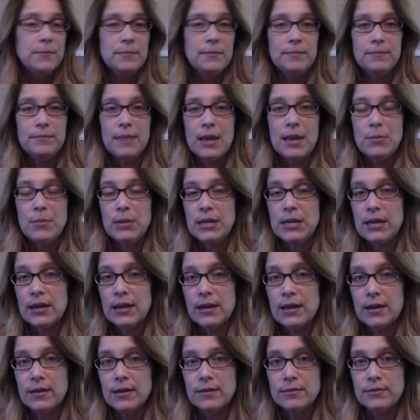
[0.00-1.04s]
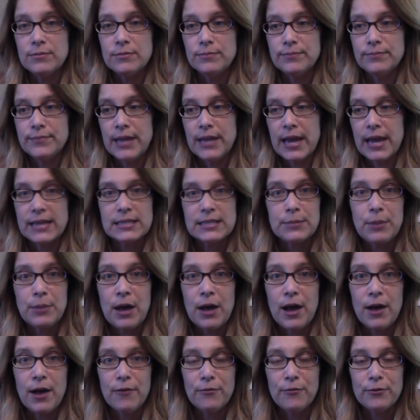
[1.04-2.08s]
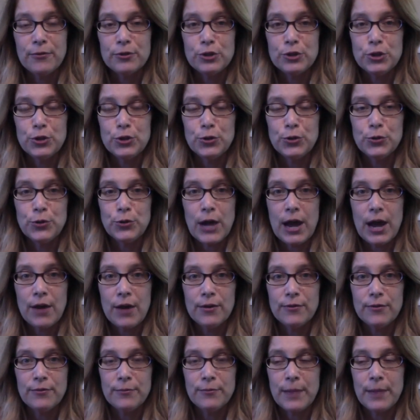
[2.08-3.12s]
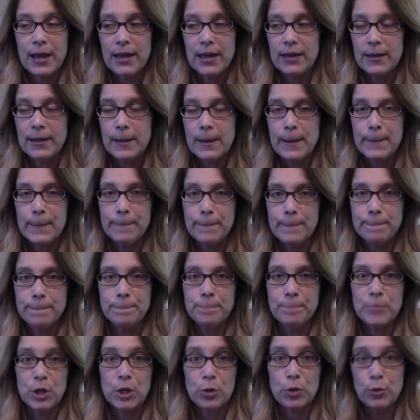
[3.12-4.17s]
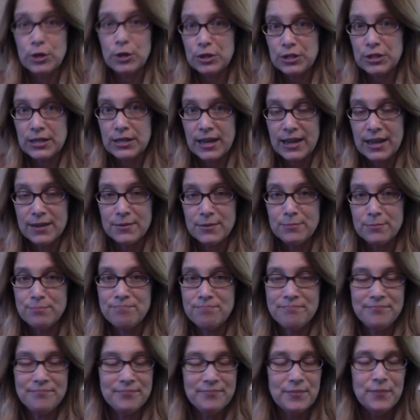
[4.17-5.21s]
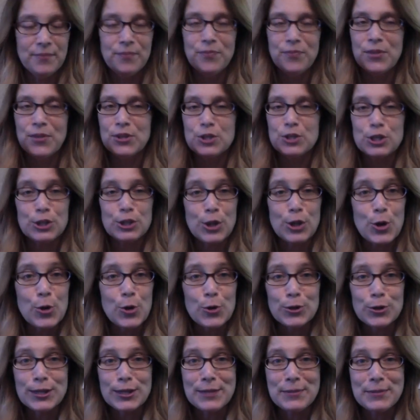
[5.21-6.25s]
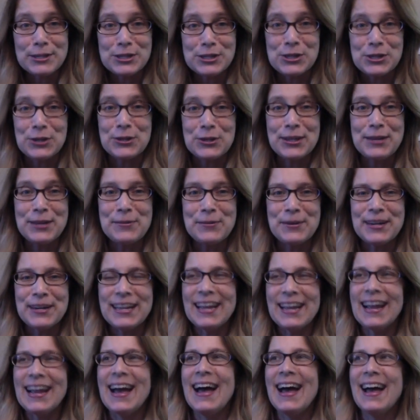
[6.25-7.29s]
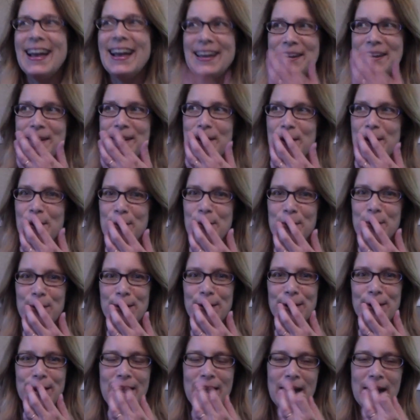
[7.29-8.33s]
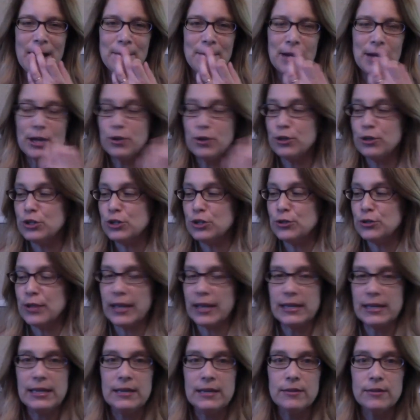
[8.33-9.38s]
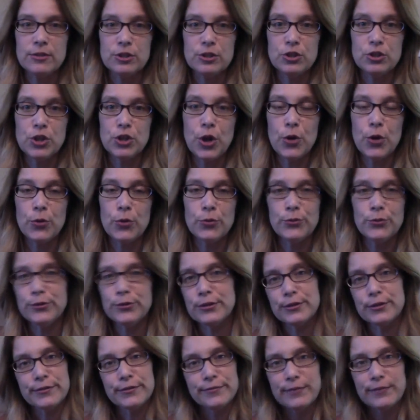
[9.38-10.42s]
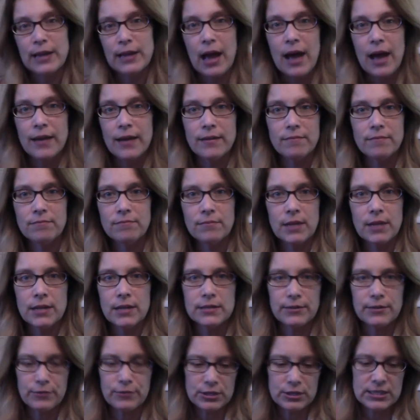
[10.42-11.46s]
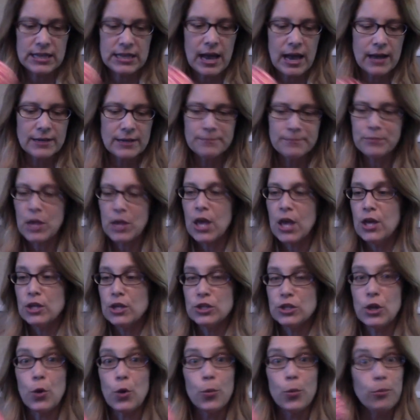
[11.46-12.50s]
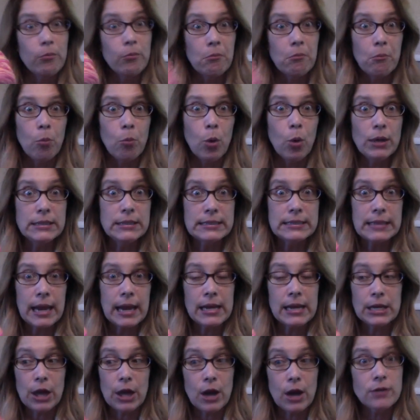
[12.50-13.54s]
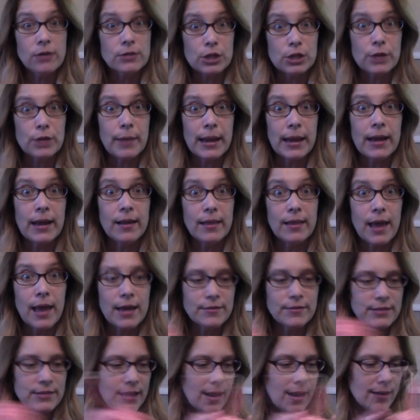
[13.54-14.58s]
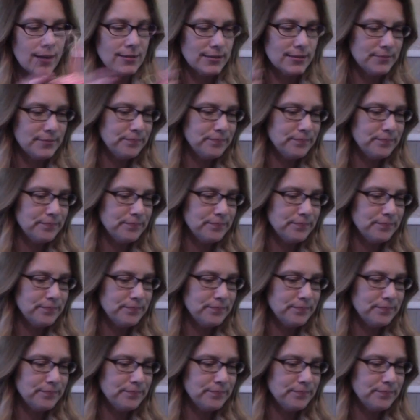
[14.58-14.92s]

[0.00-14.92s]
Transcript: maybe a hexapuff or 2 out of my the quilt that I'm slowly but surely working on, or I could do like heels and toes on a different sock. So one skein of yarn is going to make a lot of socks.